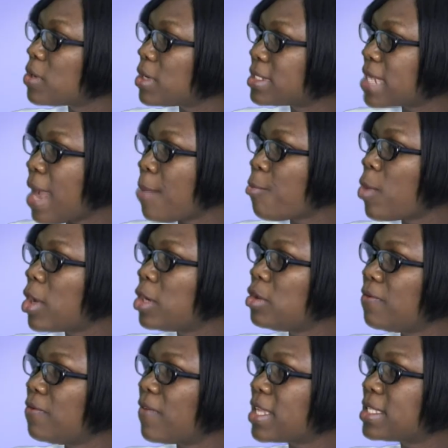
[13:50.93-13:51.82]
the time when
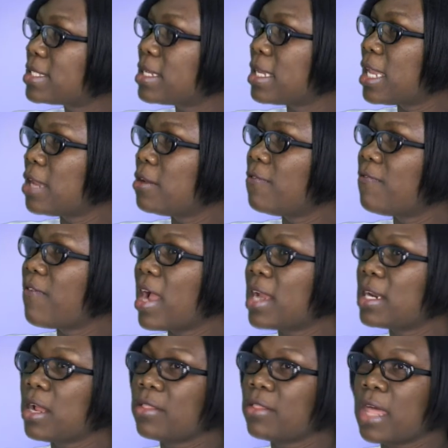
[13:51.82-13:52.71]
you investigate, you
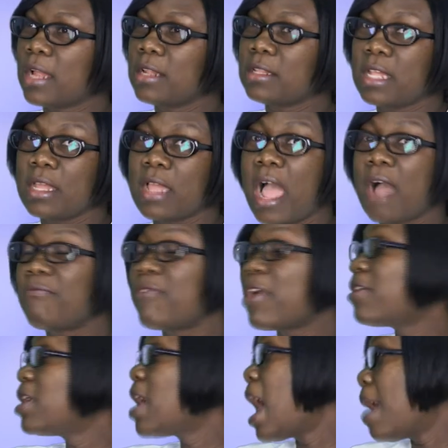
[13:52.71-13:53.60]
find out that they have
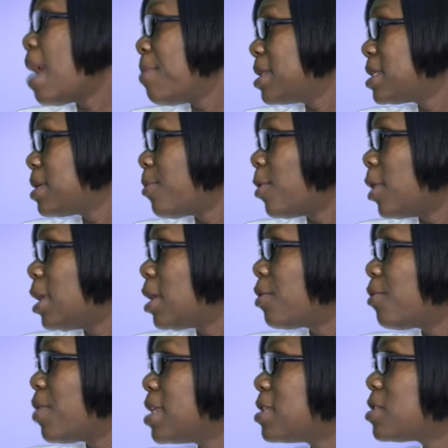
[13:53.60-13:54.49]
very high
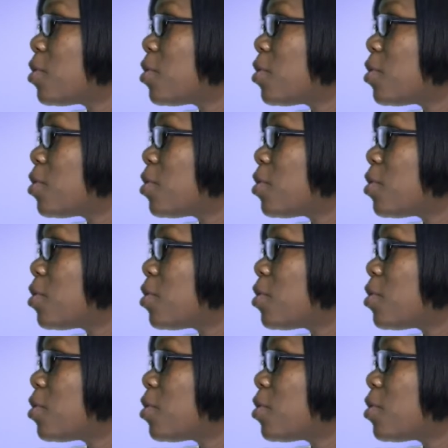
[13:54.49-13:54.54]
metabolic rates,